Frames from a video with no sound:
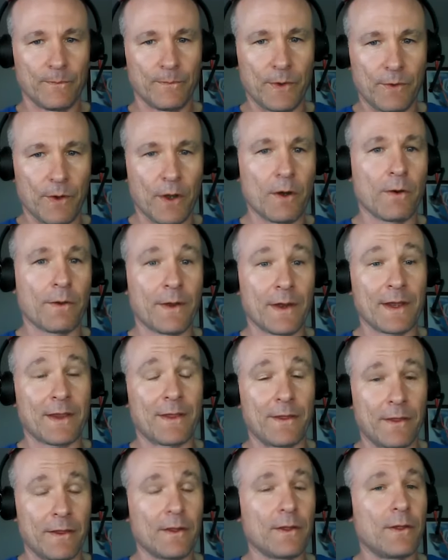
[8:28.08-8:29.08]
that
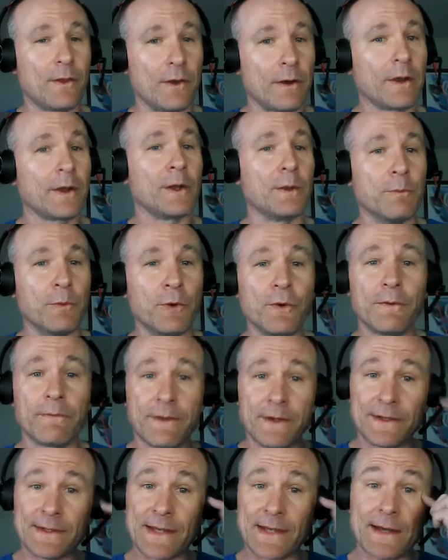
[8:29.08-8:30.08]
they're going to
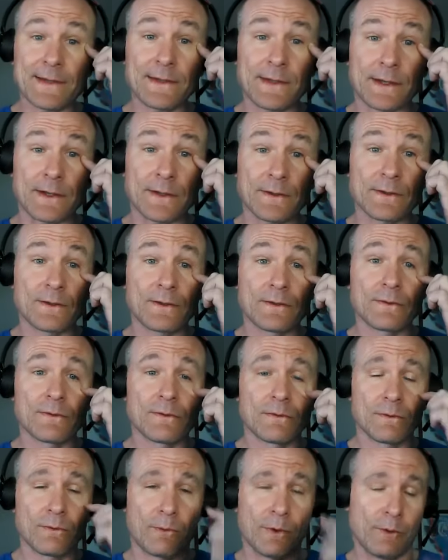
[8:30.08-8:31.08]
move these assets
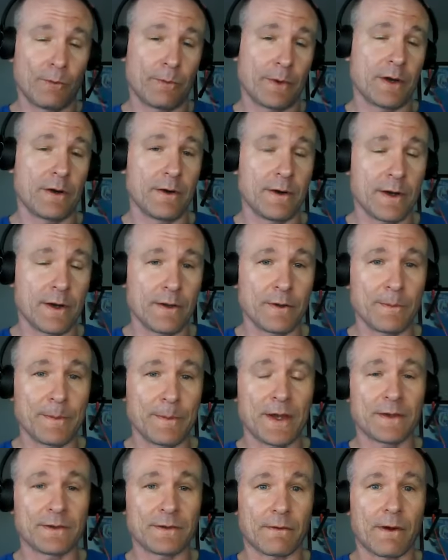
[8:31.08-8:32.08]
one way or another
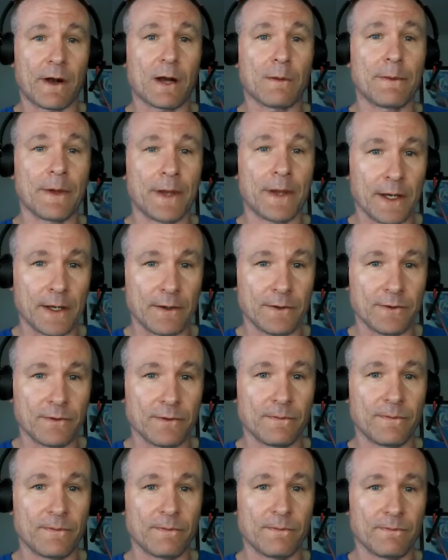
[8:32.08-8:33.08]
because they're obligated
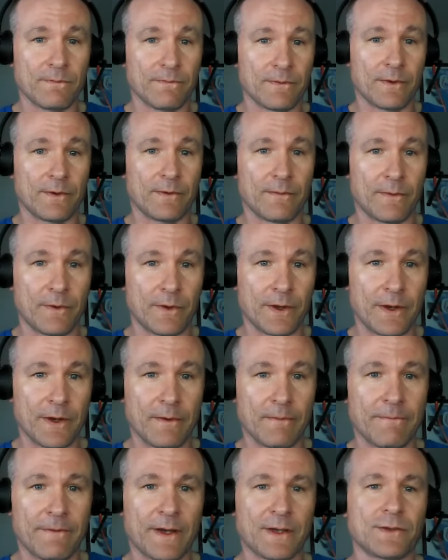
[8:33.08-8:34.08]
to for
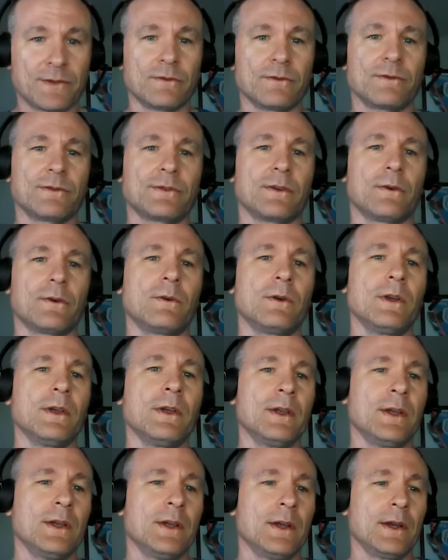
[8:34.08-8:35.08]
their investors. So
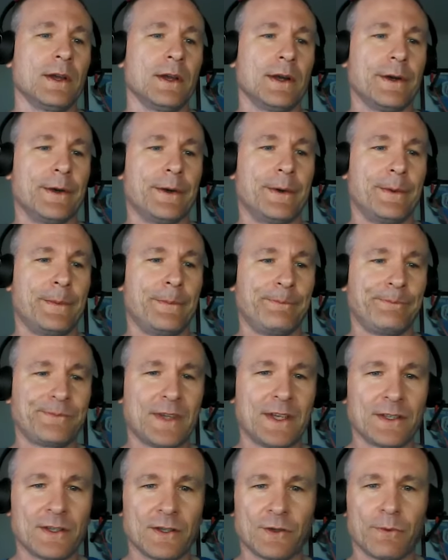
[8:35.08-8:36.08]

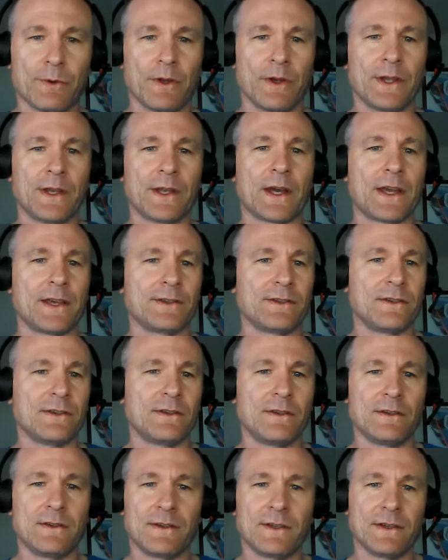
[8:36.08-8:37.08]
this is really nice.
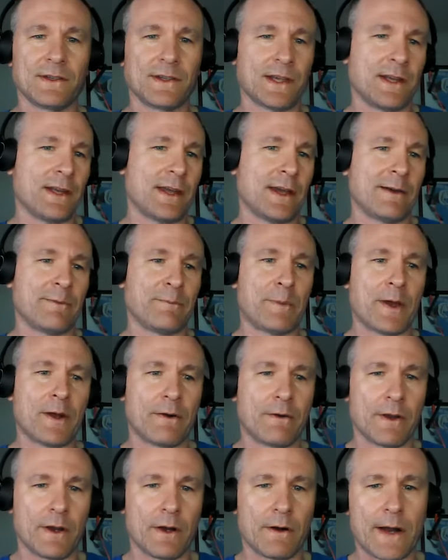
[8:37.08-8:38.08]
You tend to have
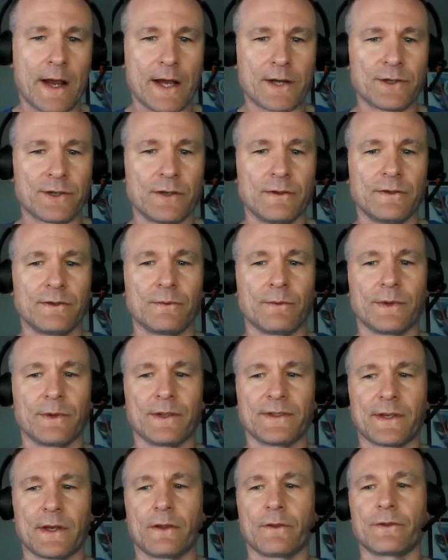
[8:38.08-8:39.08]
better interactions with
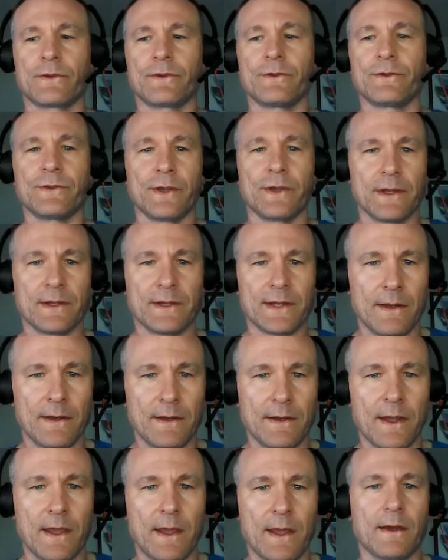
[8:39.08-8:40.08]
the sellers. You can
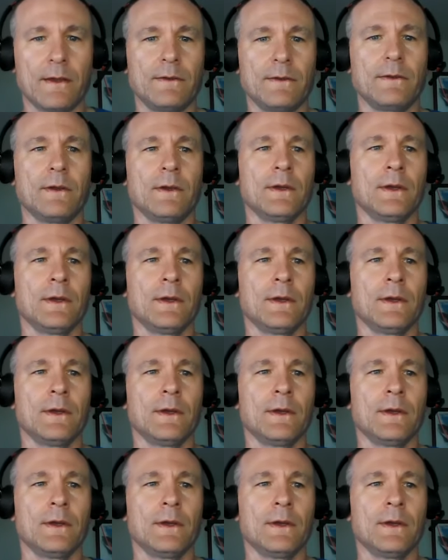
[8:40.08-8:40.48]
tend to get